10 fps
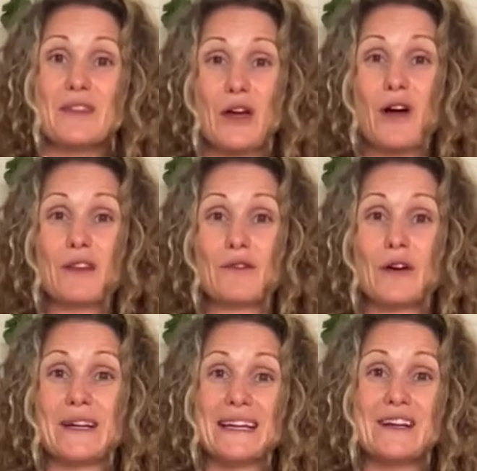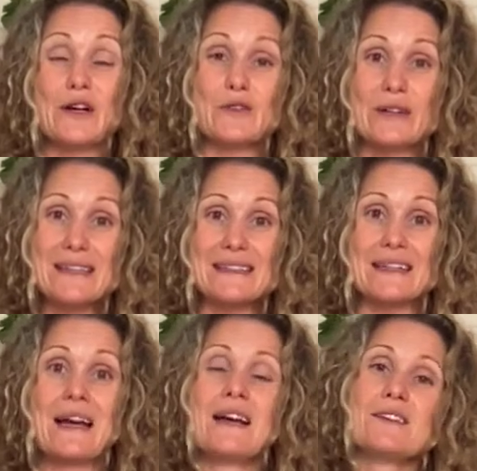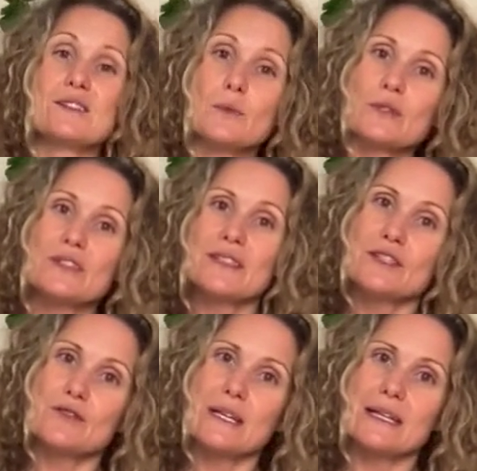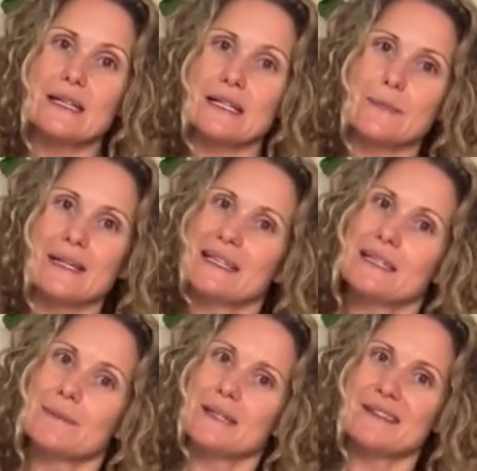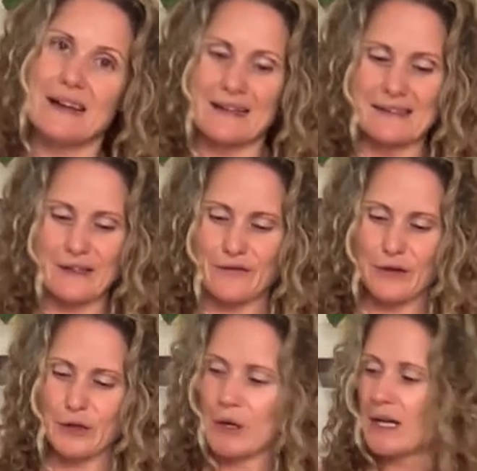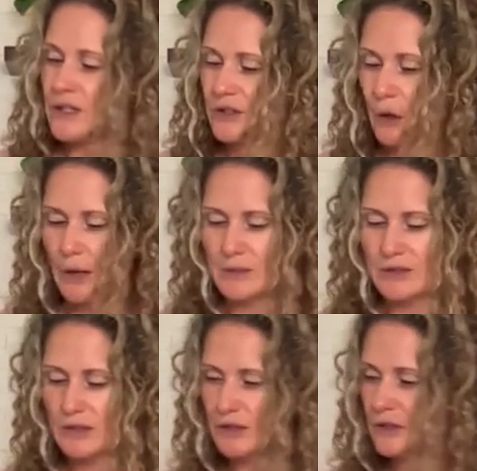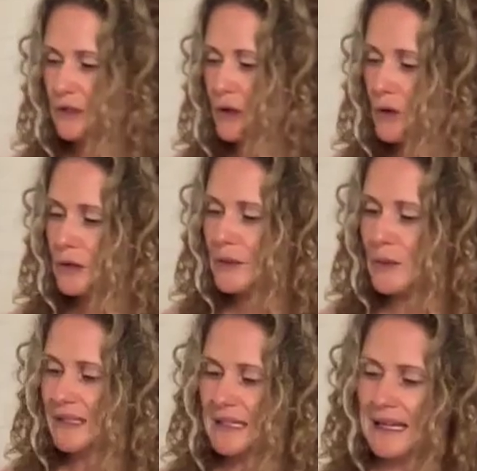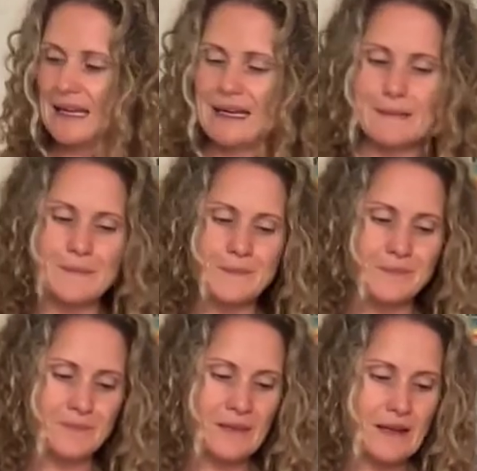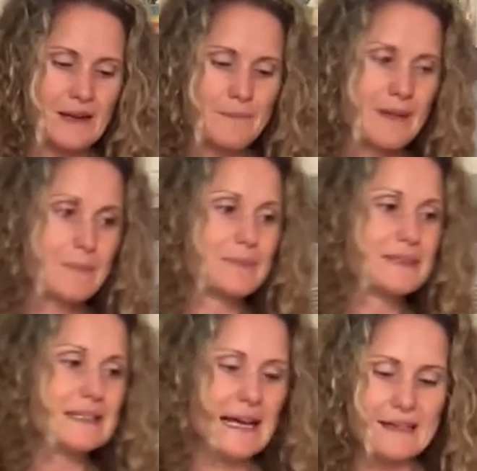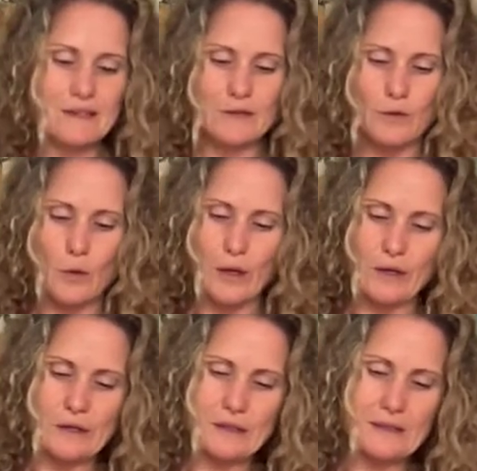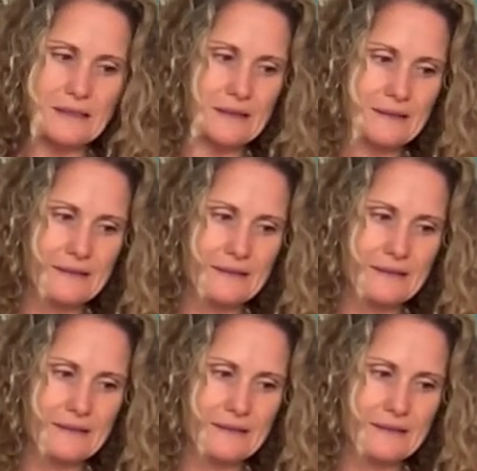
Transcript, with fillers: the olive oil in our dressing. So we're just going to trick it a little bit, a little bit of science there for you. So I'm just going to slowly whisk in my blend of oils